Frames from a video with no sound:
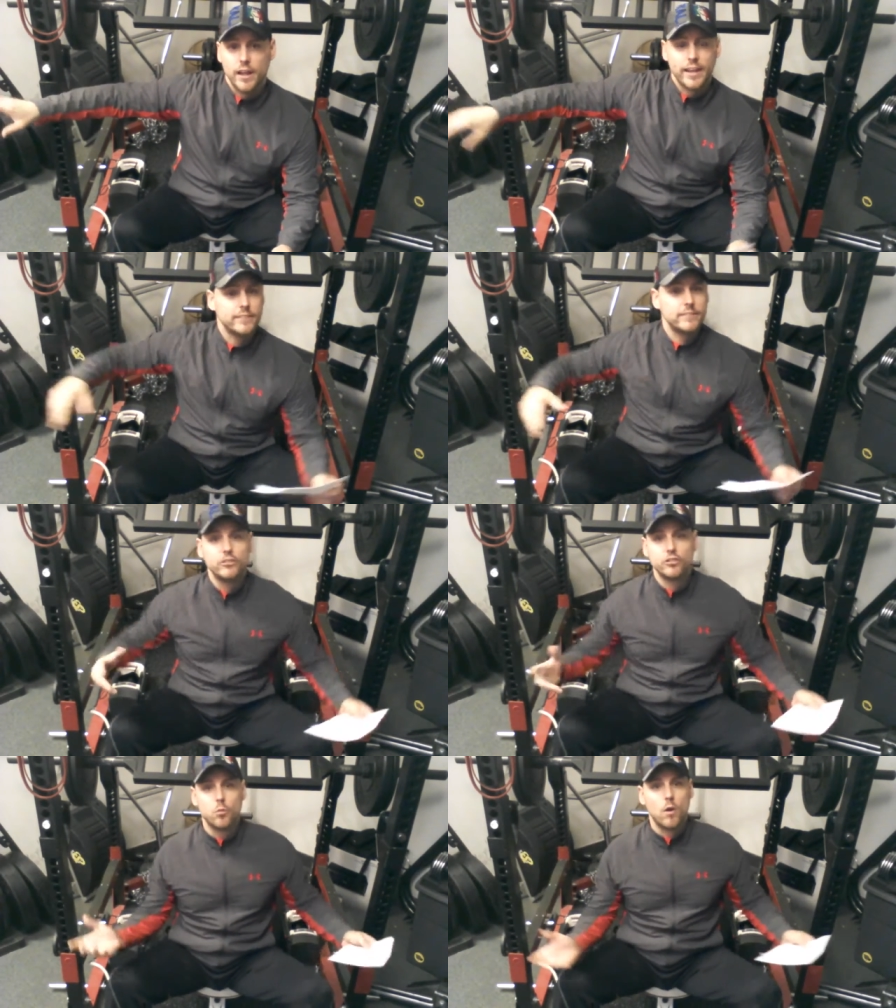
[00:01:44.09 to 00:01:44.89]
I guess he
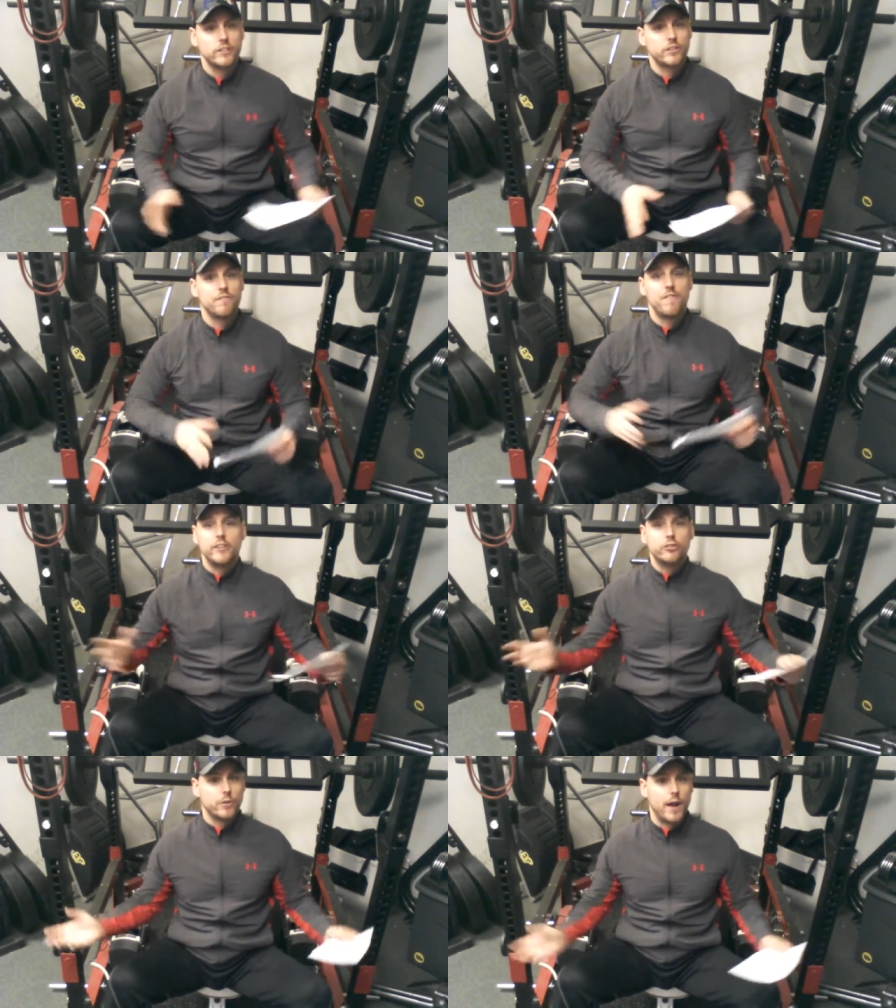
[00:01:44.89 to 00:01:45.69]
just wanted to
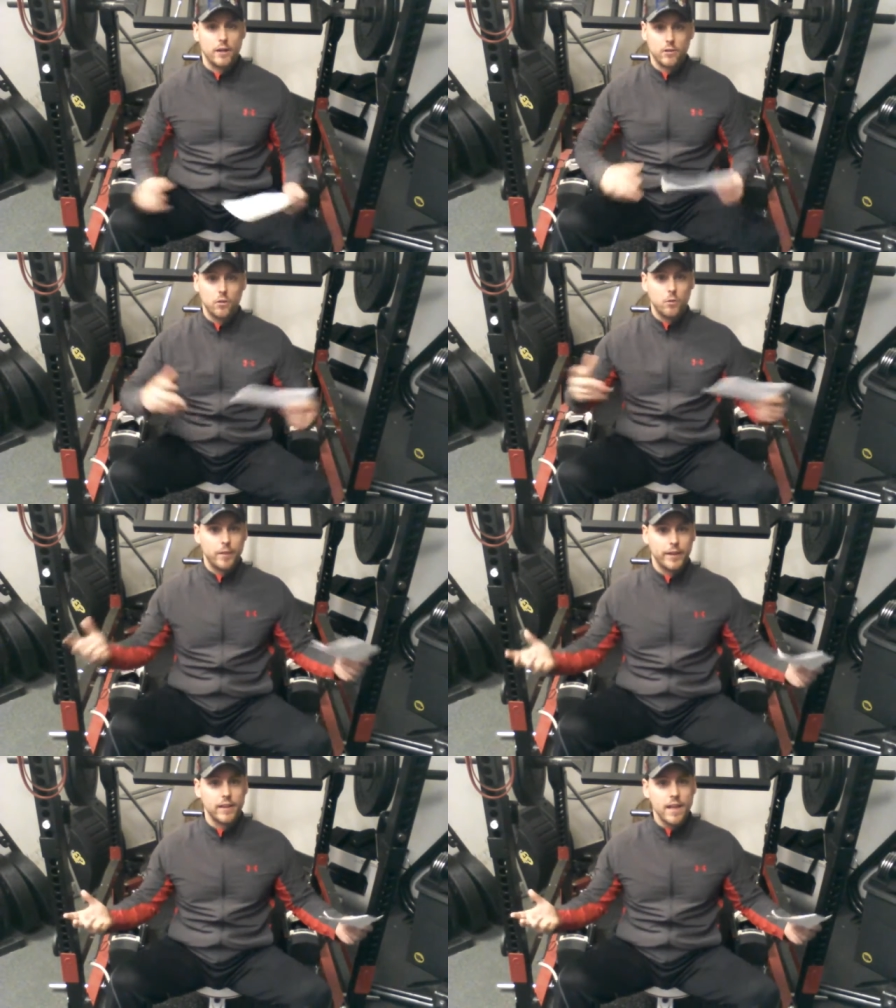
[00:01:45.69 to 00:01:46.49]
venture out a little
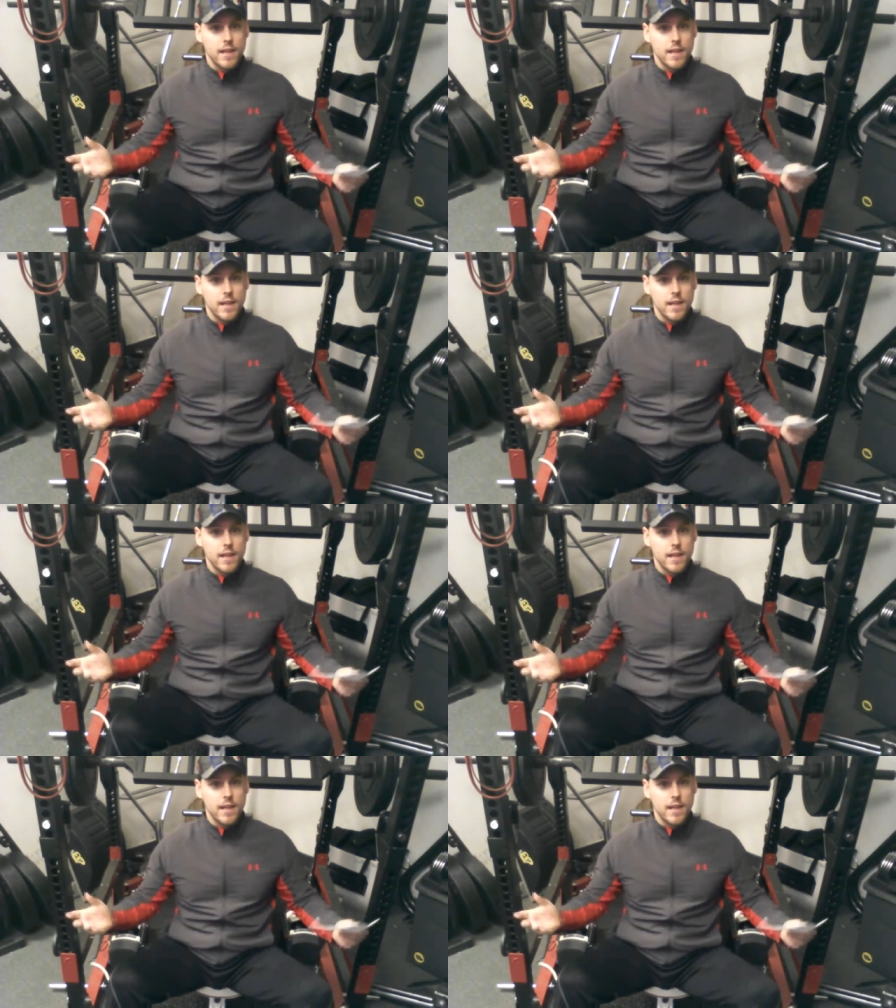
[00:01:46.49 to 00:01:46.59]
bit.